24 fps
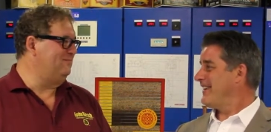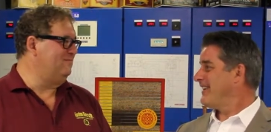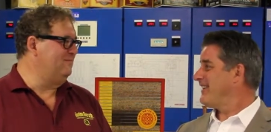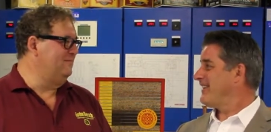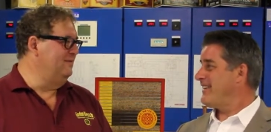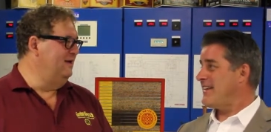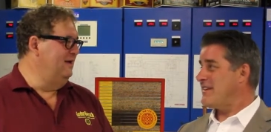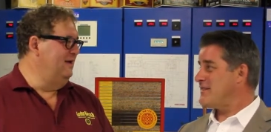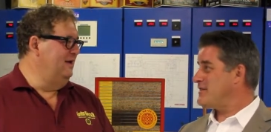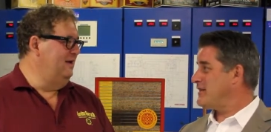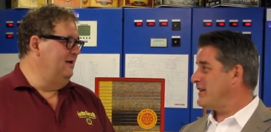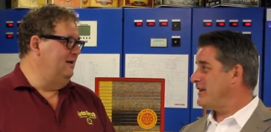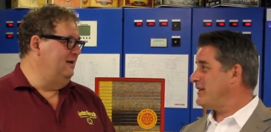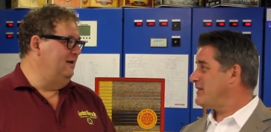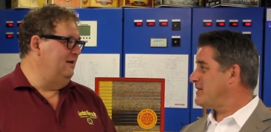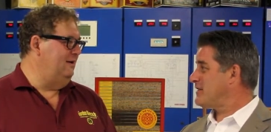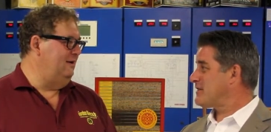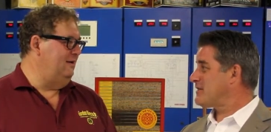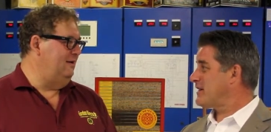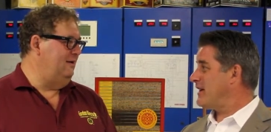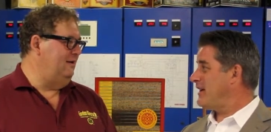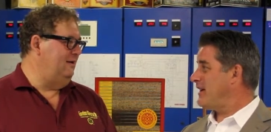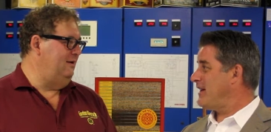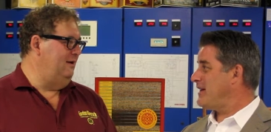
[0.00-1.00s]
Speaker 1: That's it?
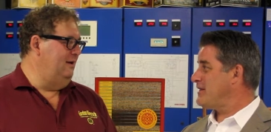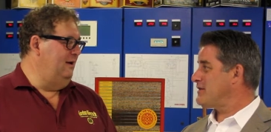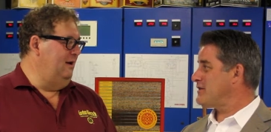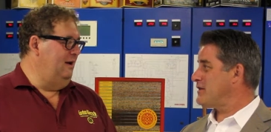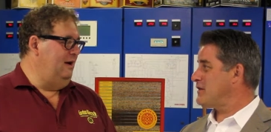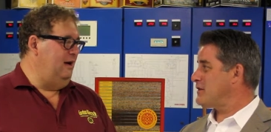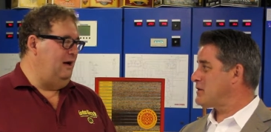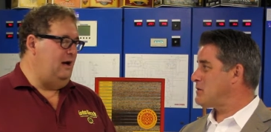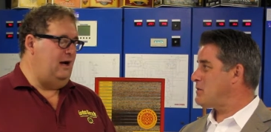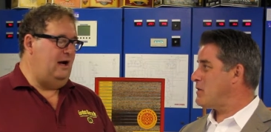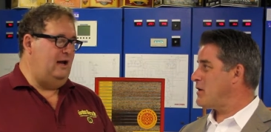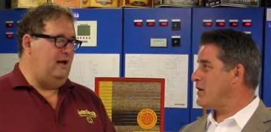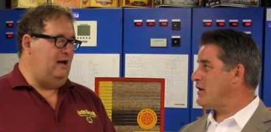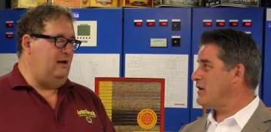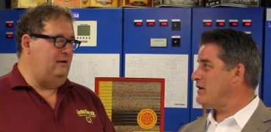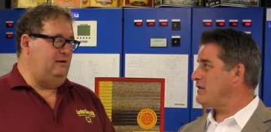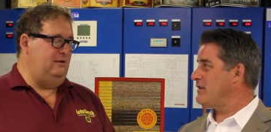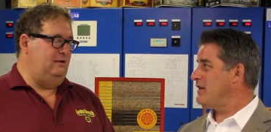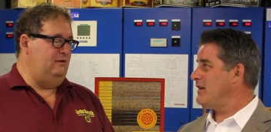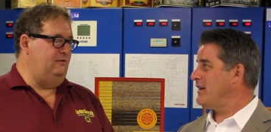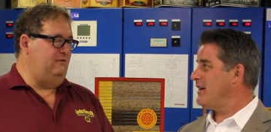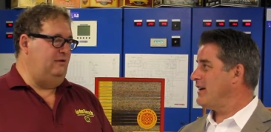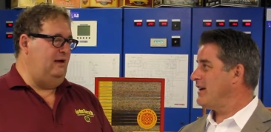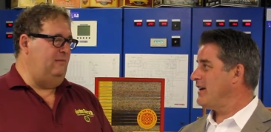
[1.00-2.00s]
Just get hands-on uh,
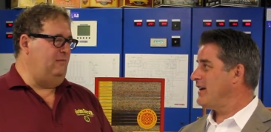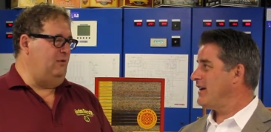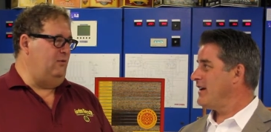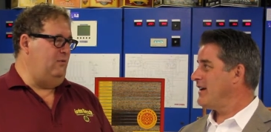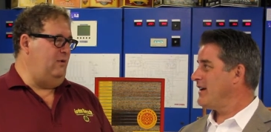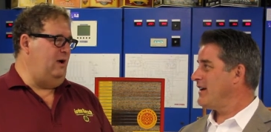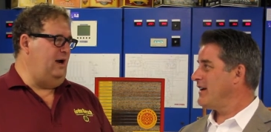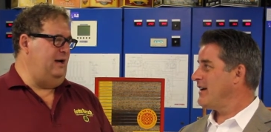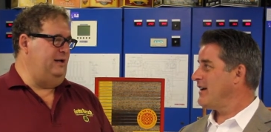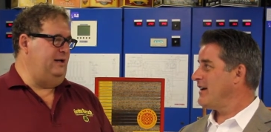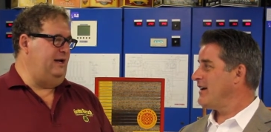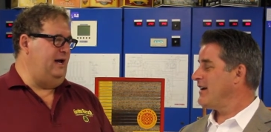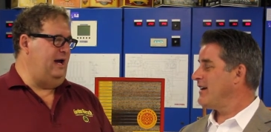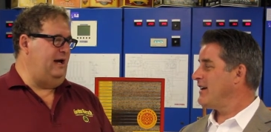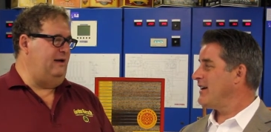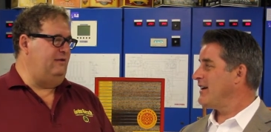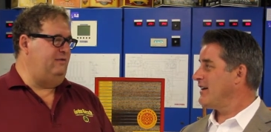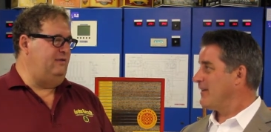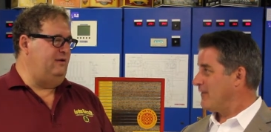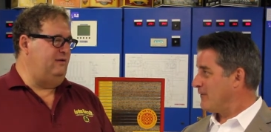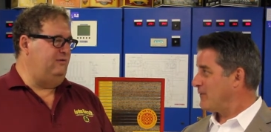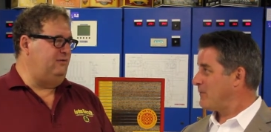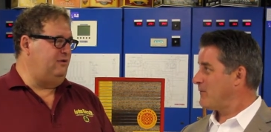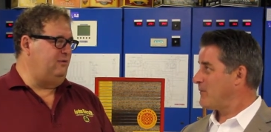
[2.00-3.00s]
experience? Uh,
Speaker 2: number one,
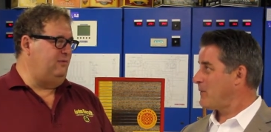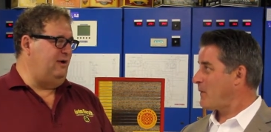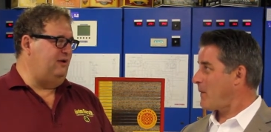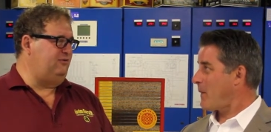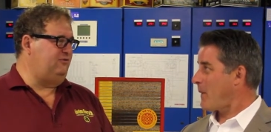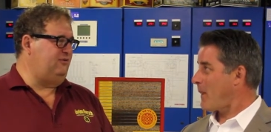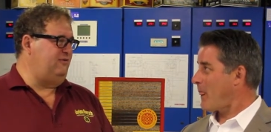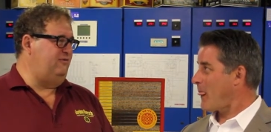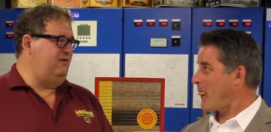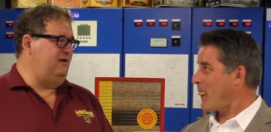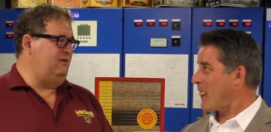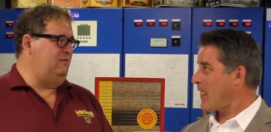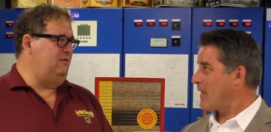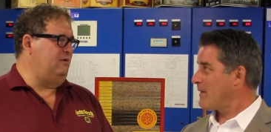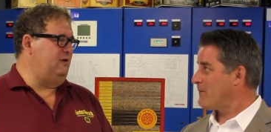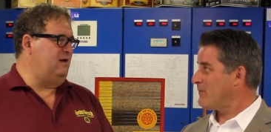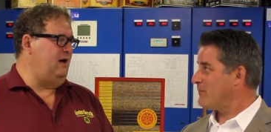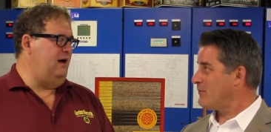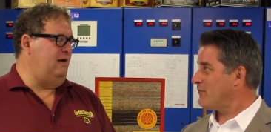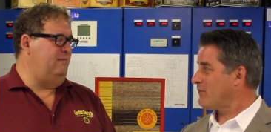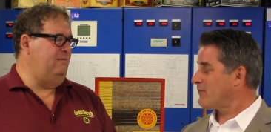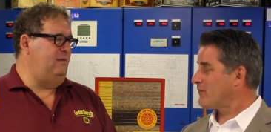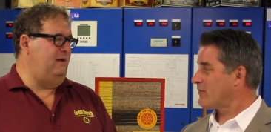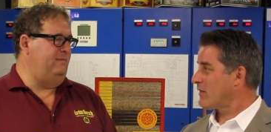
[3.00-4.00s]
yeah. The, the rest of it will
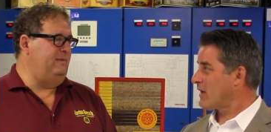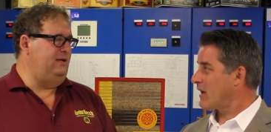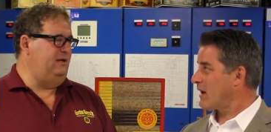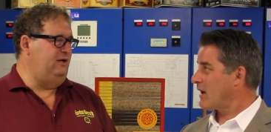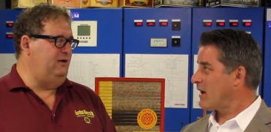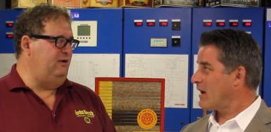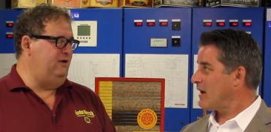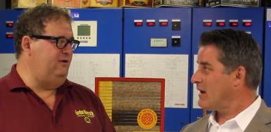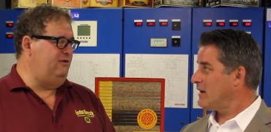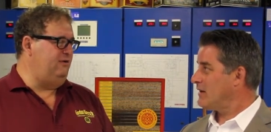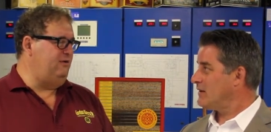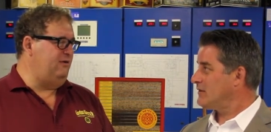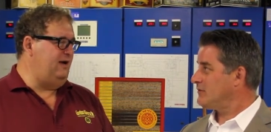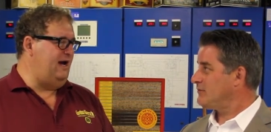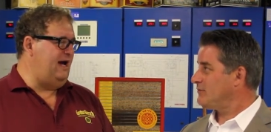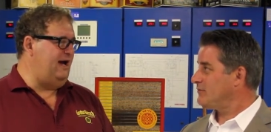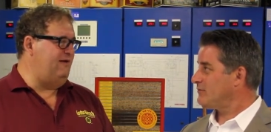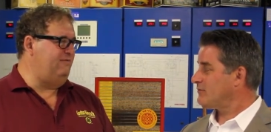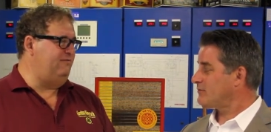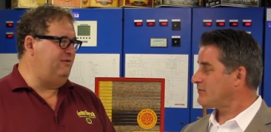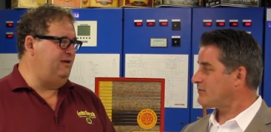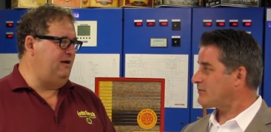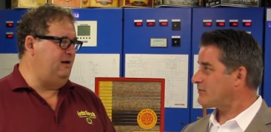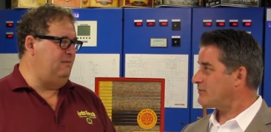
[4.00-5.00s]
come. I mean, you either
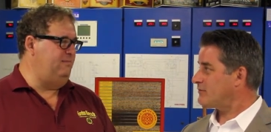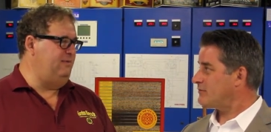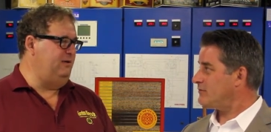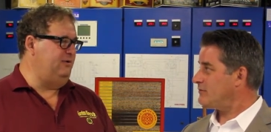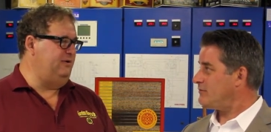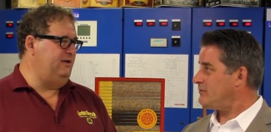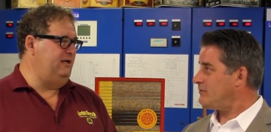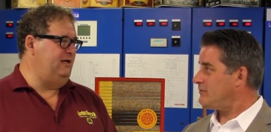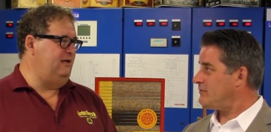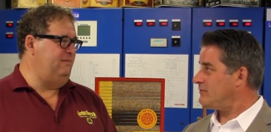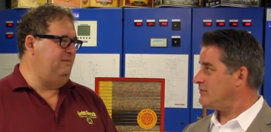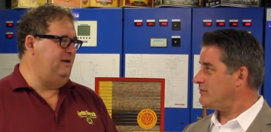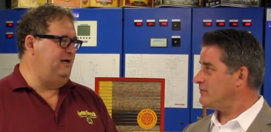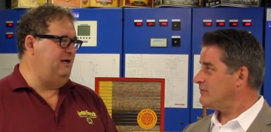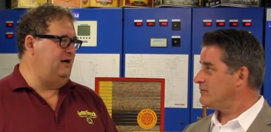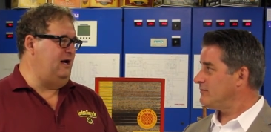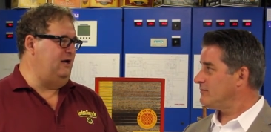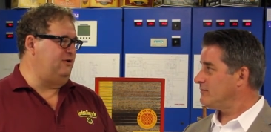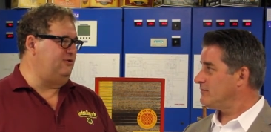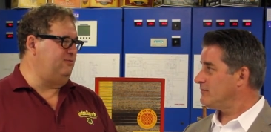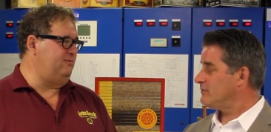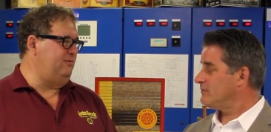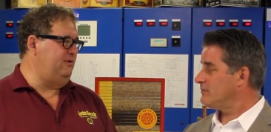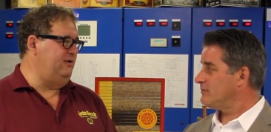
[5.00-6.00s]
have the ability to be an
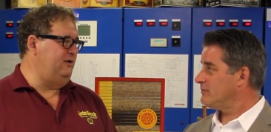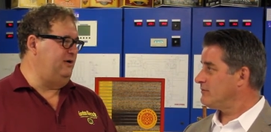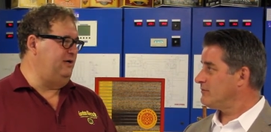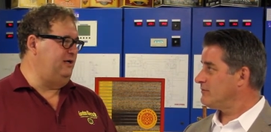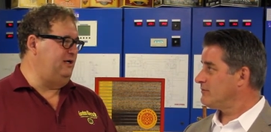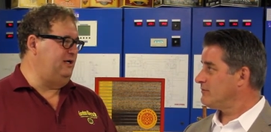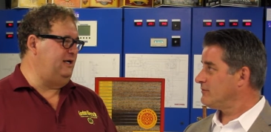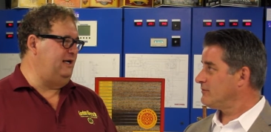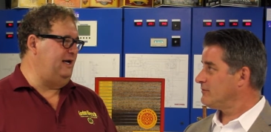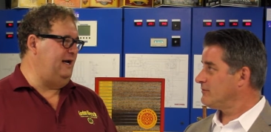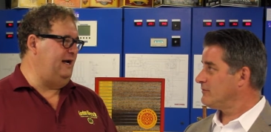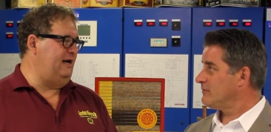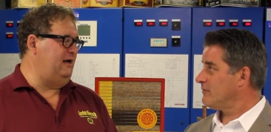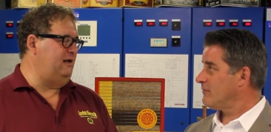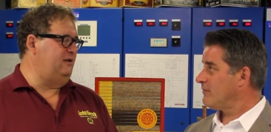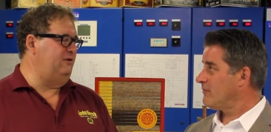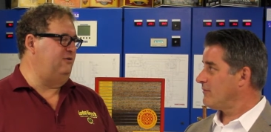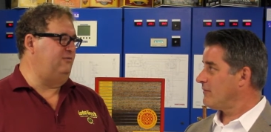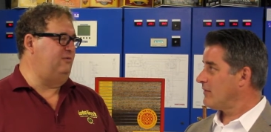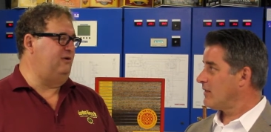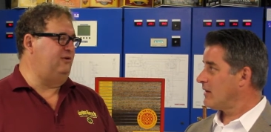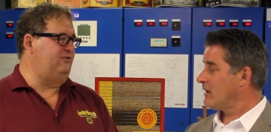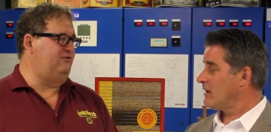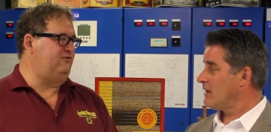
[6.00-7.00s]
entrepreneur and you can handle
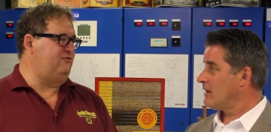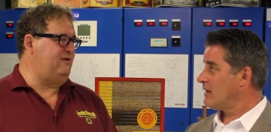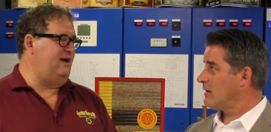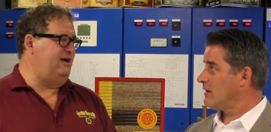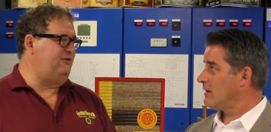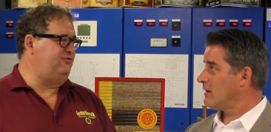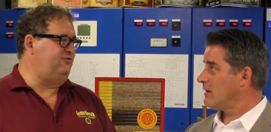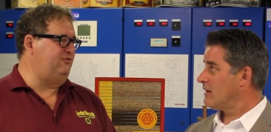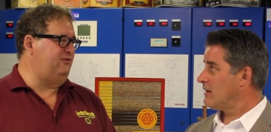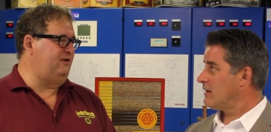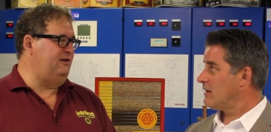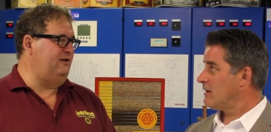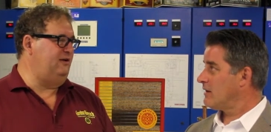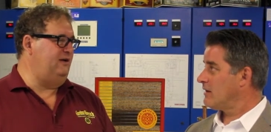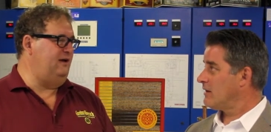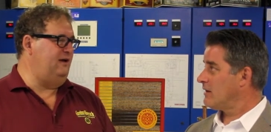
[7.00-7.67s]
the stress and